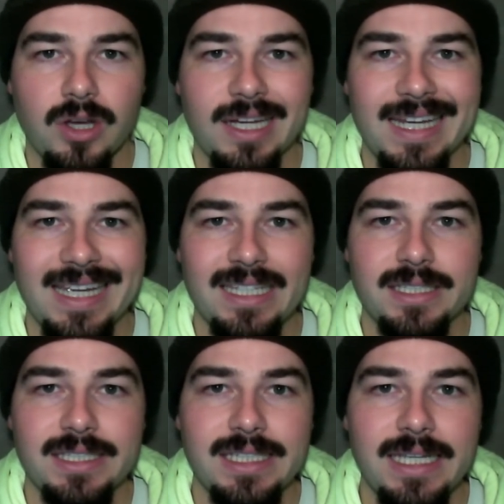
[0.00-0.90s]
on a
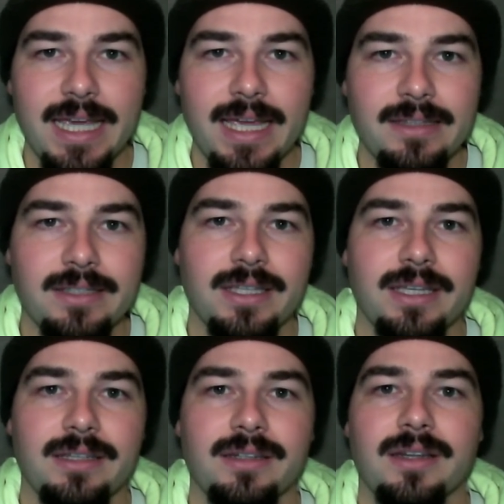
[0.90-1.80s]

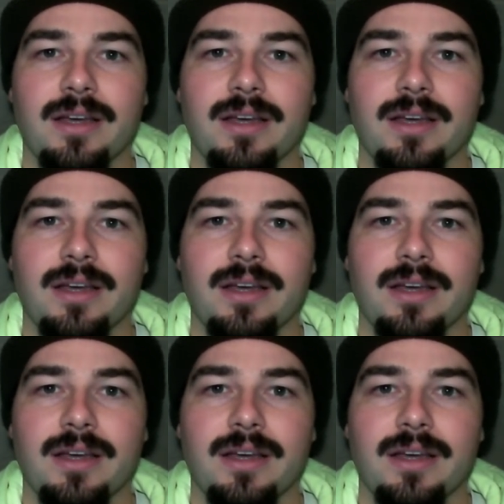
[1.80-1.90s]
C18.